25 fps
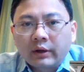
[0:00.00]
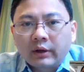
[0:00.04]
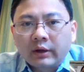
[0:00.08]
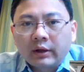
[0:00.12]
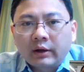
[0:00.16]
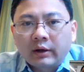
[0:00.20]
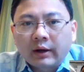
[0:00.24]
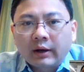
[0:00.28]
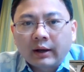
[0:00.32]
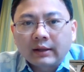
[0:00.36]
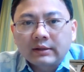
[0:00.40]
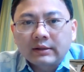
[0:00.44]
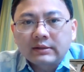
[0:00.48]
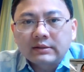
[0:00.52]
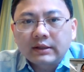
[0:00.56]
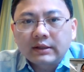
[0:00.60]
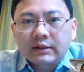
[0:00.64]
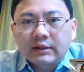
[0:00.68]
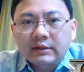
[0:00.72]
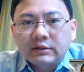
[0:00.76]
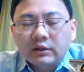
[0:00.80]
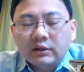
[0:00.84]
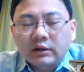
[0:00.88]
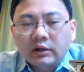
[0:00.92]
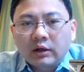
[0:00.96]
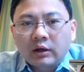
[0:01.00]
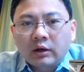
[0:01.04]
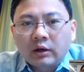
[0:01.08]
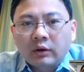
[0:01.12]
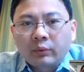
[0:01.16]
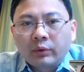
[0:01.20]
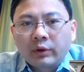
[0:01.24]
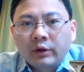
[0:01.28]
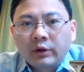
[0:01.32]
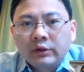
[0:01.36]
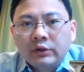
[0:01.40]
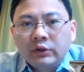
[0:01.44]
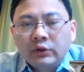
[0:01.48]
AR headsets
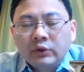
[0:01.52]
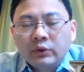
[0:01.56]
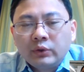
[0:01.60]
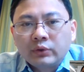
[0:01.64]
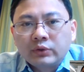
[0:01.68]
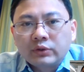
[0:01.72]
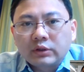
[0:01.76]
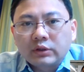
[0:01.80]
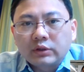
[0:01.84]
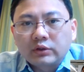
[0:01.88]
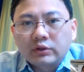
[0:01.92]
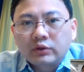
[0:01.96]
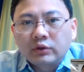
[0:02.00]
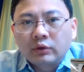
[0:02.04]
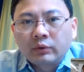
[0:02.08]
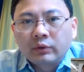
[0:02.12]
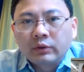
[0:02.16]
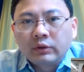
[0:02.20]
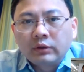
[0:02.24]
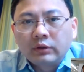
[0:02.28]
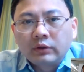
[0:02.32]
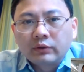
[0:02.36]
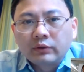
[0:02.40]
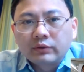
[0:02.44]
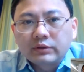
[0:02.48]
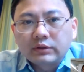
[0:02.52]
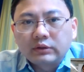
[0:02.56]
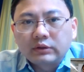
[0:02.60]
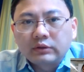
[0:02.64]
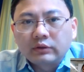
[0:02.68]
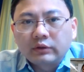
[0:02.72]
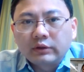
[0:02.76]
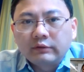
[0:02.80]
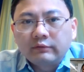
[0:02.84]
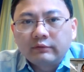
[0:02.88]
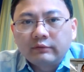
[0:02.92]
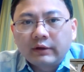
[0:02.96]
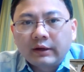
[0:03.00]
were used during those, you know,
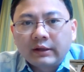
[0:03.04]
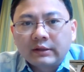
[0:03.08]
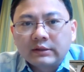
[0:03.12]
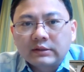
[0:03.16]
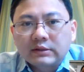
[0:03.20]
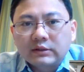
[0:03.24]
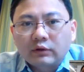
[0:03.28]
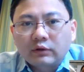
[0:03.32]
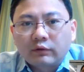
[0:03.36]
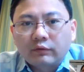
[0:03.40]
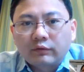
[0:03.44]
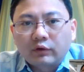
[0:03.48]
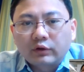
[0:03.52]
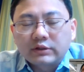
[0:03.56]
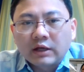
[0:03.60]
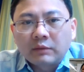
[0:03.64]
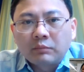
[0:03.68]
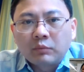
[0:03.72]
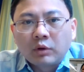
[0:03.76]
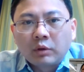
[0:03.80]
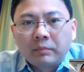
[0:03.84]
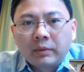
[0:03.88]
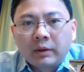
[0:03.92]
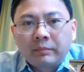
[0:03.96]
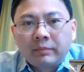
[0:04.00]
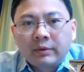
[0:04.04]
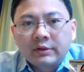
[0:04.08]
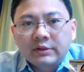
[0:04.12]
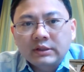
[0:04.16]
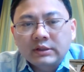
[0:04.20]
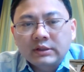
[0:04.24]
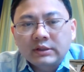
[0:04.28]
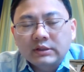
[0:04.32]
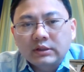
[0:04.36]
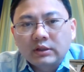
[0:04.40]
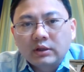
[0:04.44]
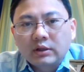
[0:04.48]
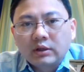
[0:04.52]
events or for demo
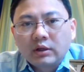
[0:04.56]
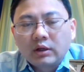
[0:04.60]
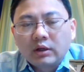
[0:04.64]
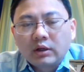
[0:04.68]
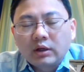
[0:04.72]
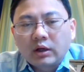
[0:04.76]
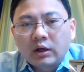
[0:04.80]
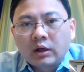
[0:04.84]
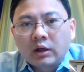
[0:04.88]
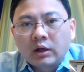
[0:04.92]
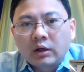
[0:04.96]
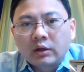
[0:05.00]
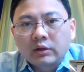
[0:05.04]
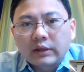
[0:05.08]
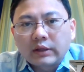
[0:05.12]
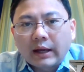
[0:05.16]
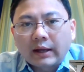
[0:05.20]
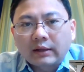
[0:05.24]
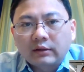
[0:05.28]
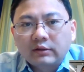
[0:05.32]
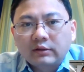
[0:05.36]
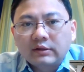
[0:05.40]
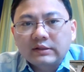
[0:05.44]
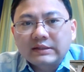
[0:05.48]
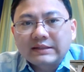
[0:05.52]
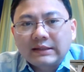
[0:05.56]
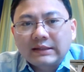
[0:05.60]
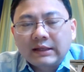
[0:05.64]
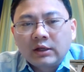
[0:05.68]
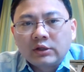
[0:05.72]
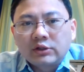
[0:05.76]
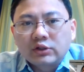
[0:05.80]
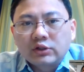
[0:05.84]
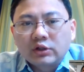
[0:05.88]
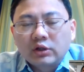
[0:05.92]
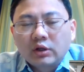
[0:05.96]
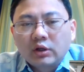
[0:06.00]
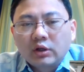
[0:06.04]
purposes. At this
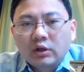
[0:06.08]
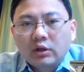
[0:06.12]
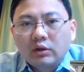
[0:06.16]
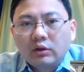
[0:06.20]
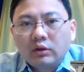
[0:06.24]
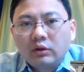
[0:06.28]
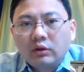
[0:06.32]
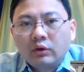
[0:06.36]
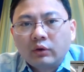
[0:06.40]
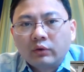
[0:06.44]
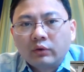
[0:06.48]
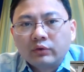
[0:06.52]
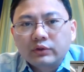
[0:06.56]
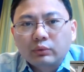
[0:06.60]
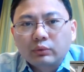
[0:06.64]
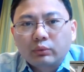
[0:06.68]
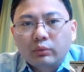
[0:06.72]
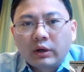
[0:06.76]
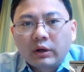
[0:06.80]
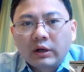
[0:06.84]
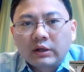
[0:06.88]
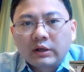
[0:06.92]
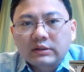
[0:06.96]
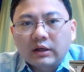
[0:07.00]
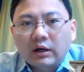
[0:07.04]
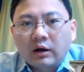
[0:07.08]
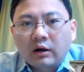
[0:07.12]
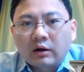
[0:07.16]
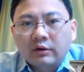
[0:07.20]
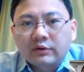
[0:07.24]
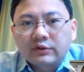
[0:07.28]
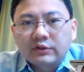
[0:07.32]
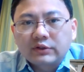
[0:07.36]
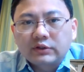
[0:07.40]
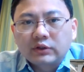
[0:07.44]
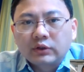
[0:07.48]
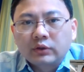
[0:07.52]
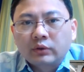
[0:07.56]
stage, those ones are
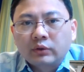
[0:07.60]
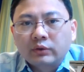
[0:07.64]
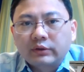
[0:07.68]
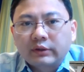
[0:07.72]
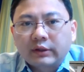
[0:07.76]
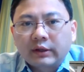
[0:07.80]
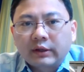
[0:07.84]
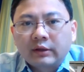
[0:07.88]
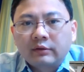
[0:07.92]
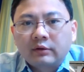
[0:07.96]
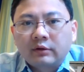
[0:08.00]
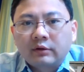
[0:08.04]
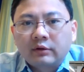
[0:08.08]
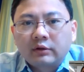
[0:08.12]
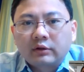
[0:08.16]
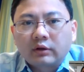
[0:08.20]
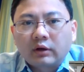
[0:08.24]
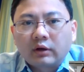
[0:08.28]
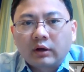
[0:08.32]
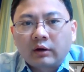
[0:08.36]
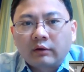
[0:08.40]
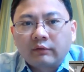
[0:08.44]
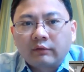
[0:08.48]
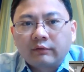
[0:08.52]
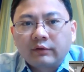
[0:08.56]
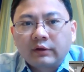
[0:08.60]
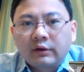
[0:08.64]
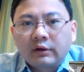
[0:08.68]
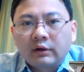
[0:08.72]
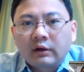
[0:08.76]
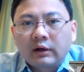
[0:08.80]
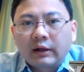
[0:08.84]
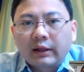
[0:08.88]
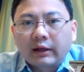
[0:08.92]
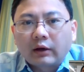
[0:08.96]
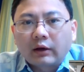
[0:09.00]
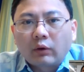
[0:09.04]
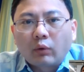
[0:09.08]
still tethered via
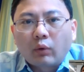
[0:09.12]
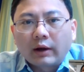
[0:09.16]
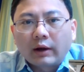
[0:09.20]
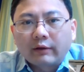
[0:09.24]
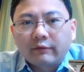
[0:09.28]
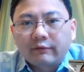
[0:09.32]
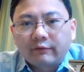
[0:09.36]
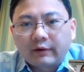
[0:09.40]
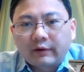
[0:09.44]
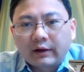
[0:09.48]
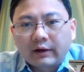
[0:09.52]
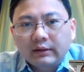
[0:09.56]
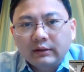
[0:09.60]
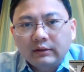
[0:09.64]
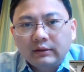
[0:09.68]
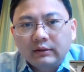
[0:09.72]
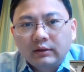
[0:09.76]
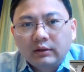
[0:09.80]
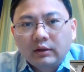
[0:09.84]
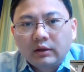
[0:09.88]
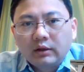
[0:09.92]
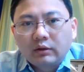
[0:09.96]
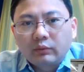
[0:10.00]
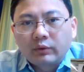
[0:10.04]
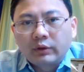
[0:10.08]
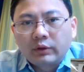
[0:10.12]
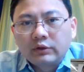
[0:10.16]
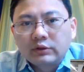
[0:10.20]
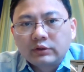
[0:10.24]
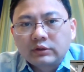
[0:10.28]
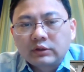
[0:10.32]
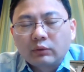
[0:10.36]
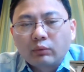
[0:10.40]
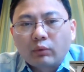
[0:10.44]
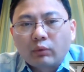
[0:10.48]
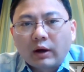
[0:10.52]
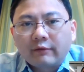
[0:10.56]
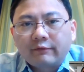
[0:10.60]
like Wi-Fi. We're
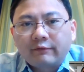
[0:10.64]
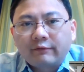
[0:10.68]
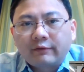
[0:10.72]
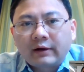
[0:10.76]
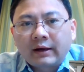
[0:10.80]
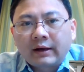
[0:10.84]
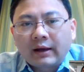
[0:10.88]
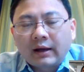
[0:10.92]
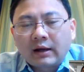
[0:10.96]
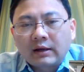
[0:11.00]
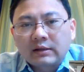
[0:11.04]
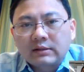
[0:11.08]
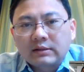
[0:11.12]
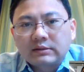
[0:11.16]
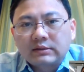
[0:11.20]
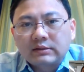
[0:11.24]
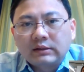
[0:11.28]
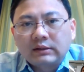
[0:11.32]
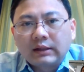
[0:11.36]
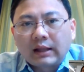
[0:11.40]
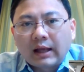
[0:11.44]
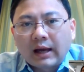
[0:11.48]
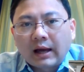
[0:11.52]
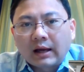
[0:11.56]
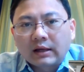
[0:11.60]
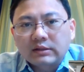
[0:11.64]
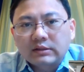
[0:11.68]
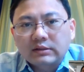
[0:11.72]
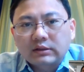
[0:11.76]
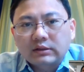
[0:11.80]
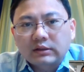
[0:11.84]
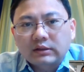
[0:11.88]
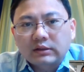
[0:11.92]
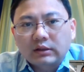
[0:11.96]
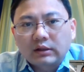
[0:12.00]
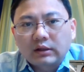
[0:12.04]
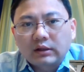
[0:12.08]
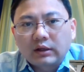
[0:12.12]
using Wi-Fi as the last
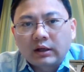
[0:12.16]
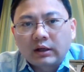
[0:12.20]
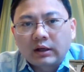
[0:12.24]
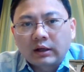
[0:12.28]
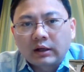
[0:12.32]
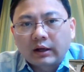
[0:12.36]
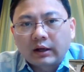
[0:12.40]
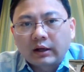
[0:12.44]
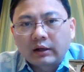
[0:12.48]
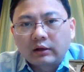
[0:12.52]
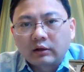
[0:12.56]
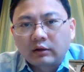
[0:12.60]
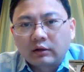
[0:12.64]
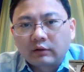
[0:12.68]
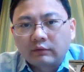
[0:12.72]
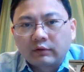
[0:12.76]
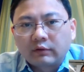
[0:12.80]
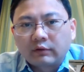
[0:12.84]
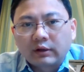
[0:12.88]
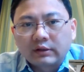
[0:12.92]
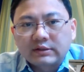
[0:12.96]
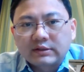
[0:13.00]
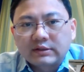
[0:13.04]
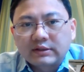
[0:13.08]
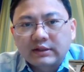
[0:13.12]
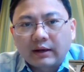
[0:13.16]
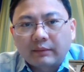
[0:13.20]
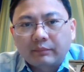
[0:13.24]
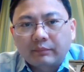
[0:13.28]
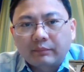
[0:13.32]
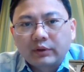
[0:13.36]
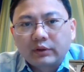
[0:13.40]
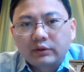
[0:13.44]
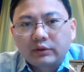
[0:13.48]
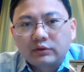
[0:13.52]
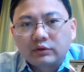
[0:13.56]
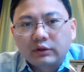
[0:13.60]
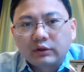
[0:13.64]
kind of step
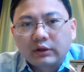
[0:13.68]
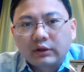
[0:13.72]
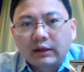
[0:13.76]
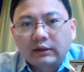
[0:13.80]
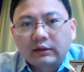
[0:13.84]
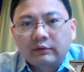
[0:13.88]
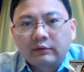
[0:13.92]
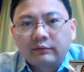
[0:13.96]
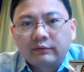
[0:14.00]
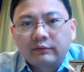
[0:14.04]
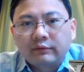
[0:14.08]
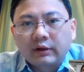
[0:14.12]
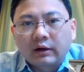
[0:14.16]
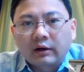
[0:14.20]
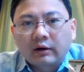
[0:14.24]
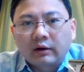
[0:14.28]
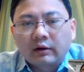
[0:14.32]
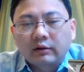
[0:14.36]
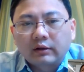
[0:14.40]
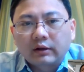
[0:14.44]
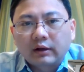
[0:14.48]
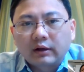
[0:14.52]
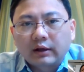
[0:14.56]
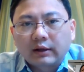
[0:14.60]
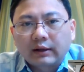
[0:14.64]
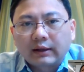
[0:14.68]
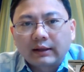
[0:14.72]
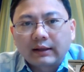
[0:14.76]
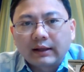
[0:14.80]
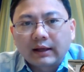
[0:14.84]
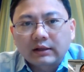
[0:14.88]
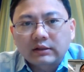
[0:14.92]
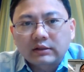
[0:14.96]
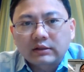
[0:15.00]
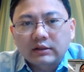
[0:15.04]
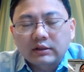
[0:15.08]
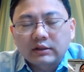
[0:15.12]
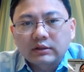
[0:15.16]
to get the VR
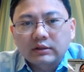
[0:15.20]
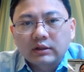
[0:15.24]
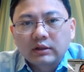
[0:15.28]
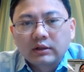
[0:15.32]
connected.